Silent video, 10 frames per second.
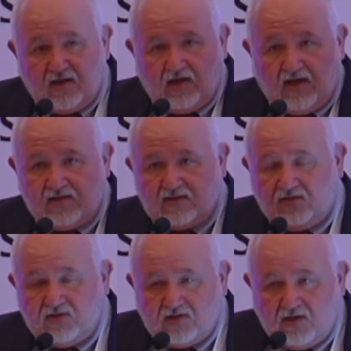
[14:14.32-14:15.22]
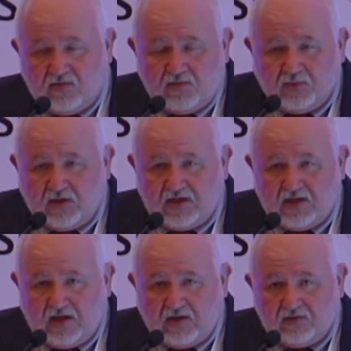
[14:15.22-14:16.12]
As Dr. Zonovan pointed
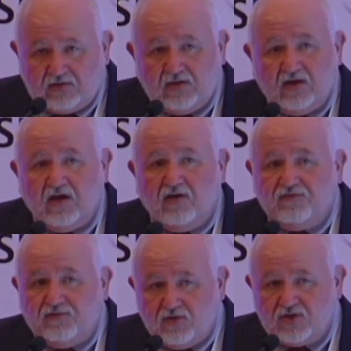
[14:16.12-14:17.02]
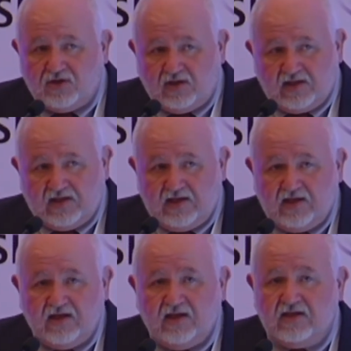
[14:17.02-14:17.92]
out, unfortunately,
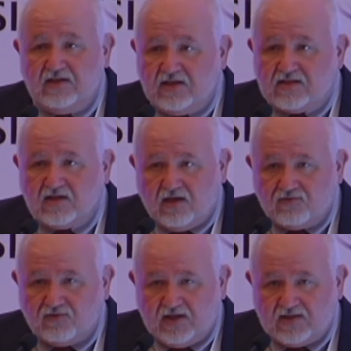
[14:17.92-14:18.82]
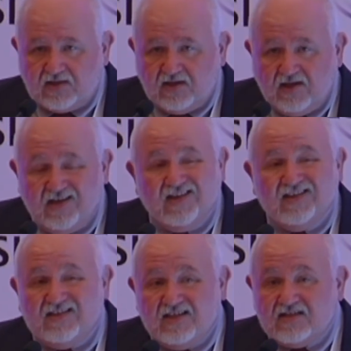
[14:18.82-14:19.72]
in these countries,
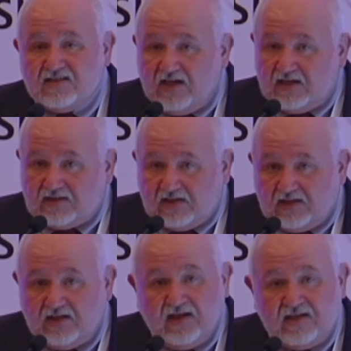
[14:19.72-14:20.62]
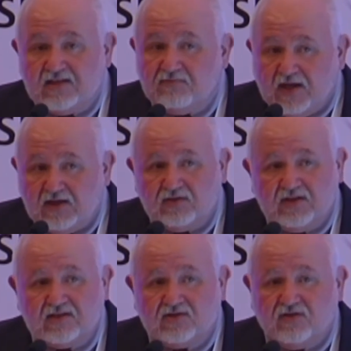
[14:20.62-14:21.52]
these data,
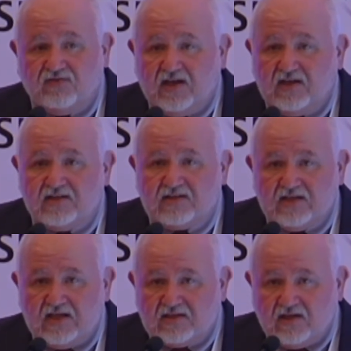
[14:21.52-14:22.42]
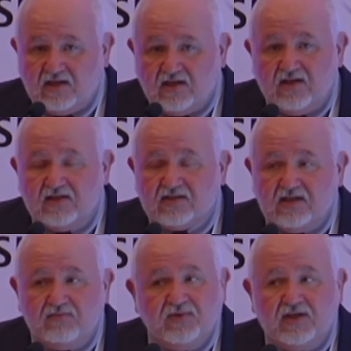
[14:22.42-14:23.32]
antibiotic surveillance data,
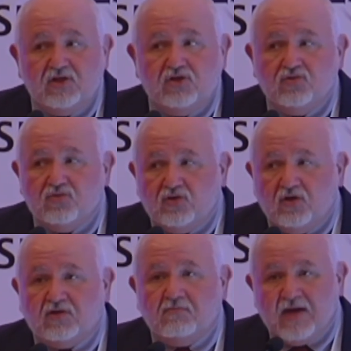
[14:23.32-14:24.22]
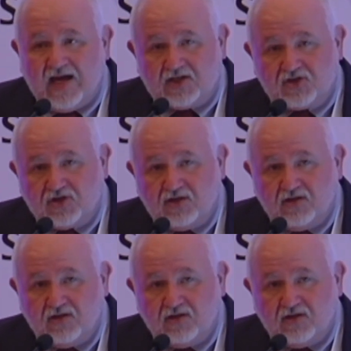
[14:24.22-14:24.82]
simply do not match